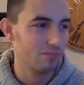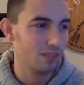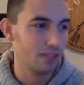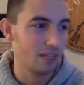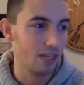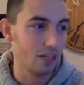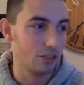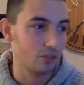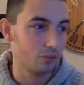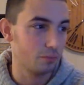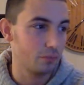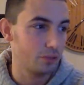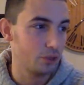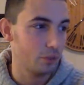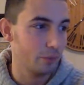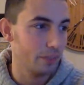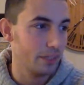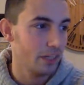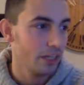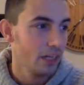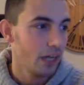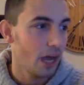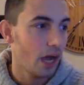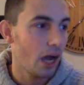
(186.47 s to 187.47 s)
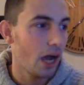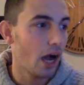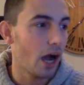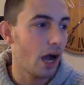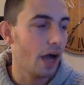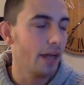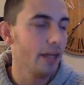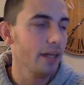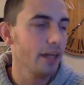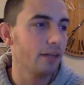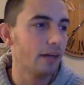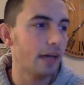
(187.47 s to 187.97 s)
Gosh, it'd be too many.
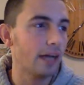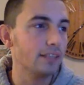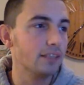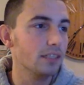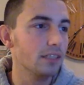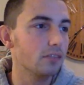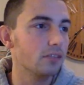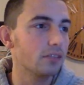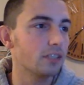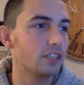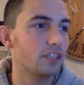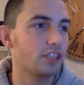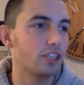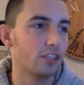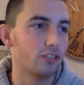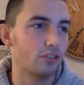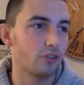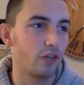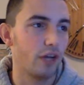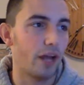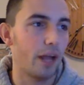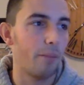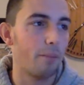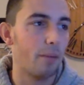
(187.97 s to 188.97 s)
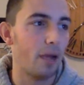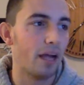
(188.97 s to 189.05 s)
I did a list yesterday.